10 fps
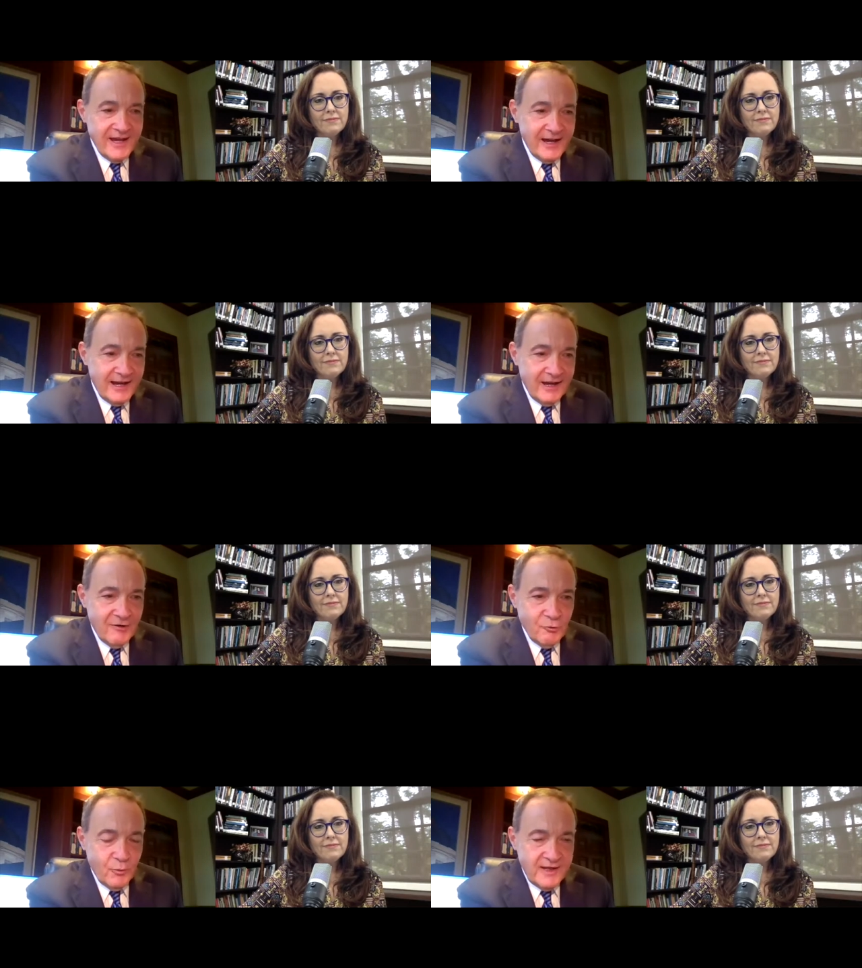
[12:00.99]
Speaker 1: Uh,
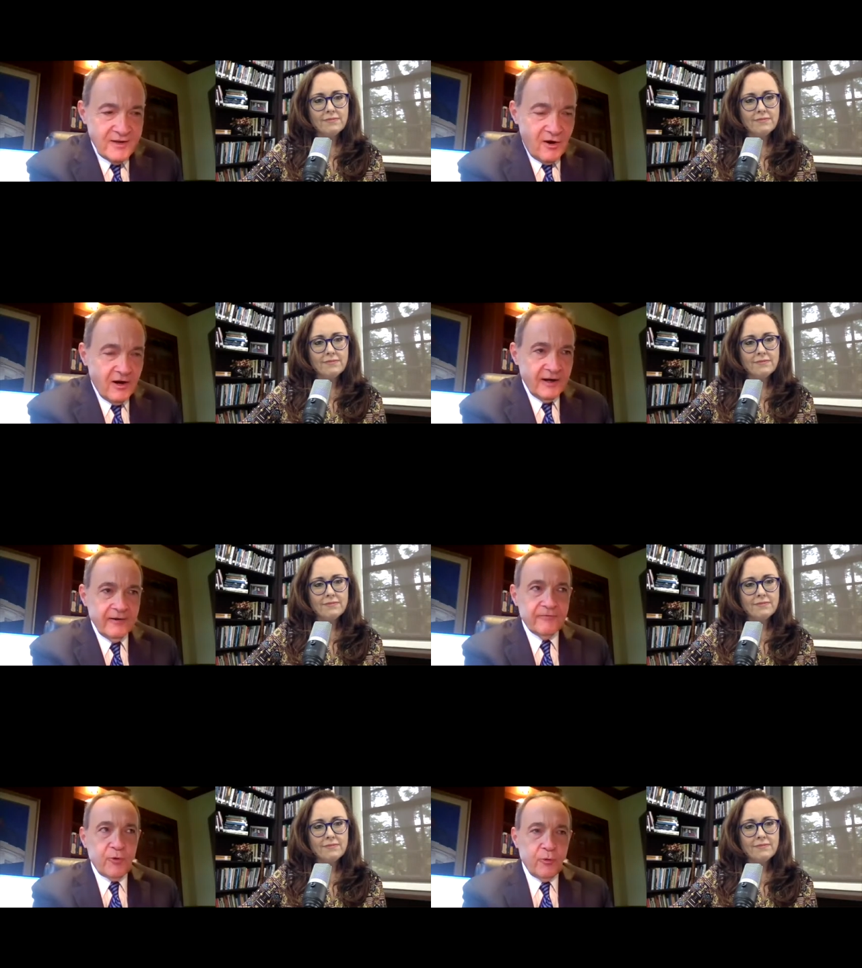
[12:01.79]
we are,
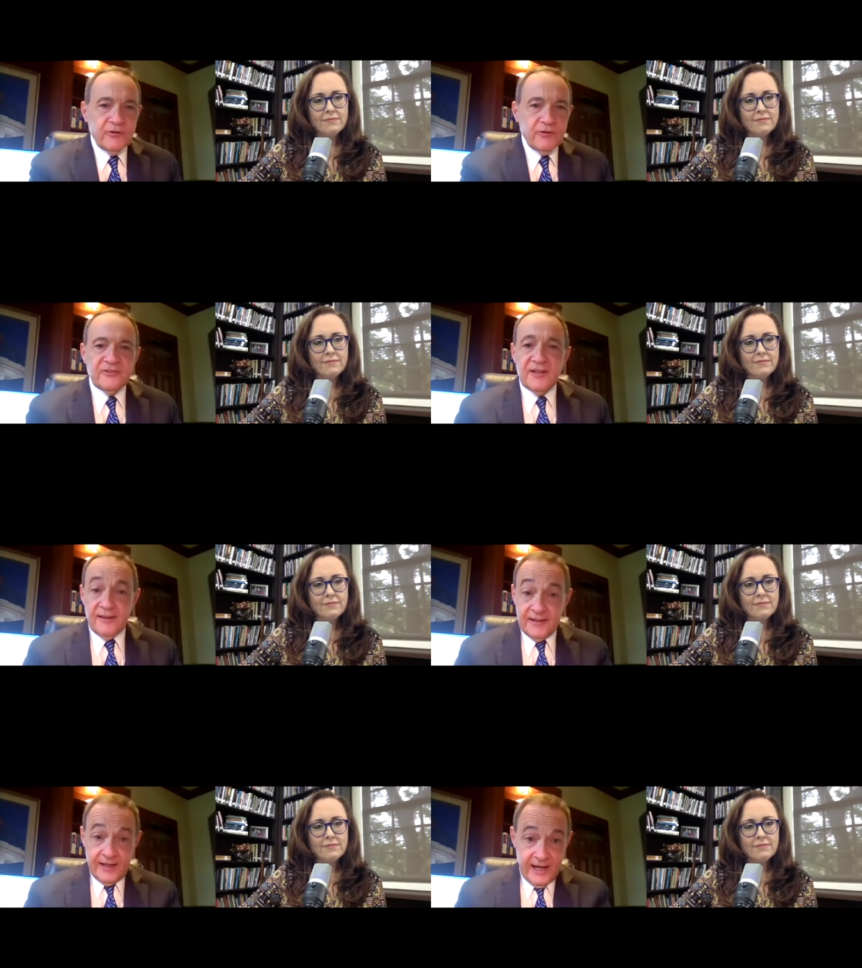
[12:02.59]
of course, still
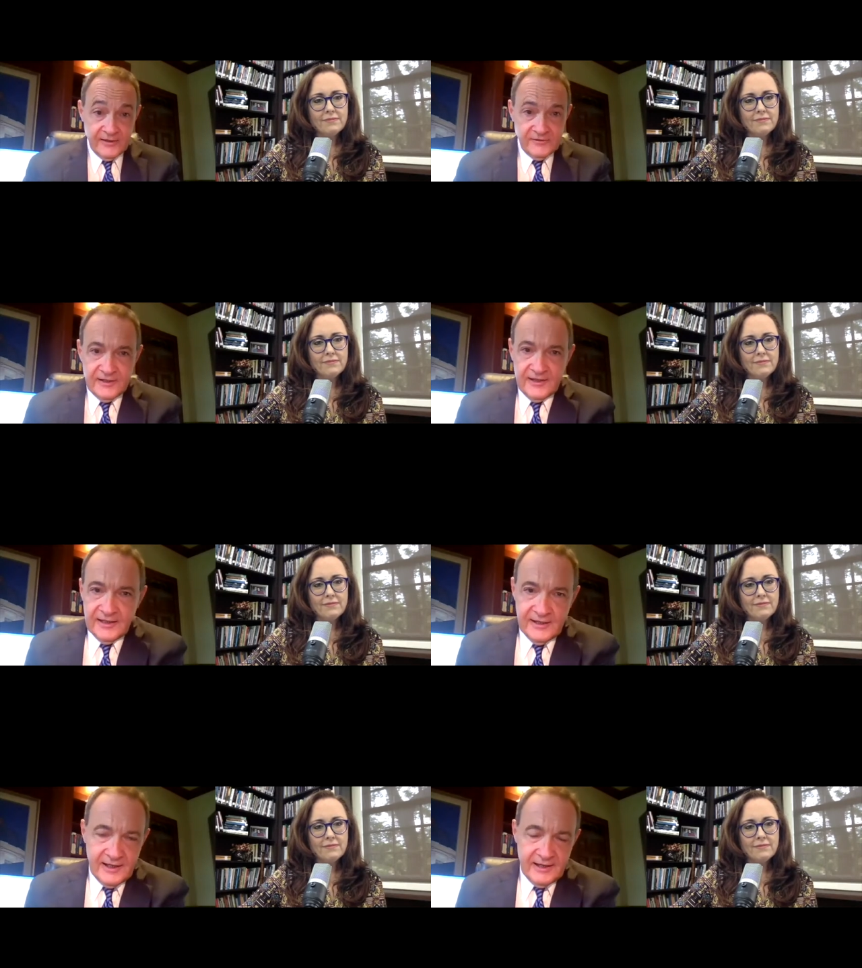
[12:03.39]
engaged
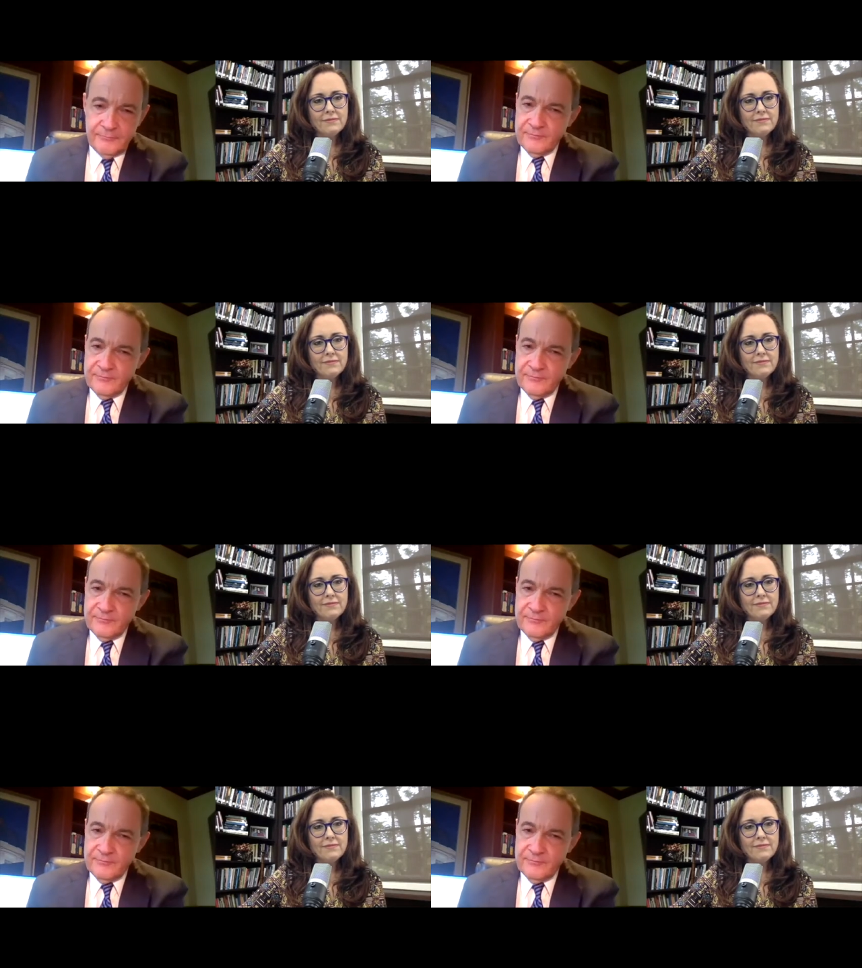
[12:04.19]
in a,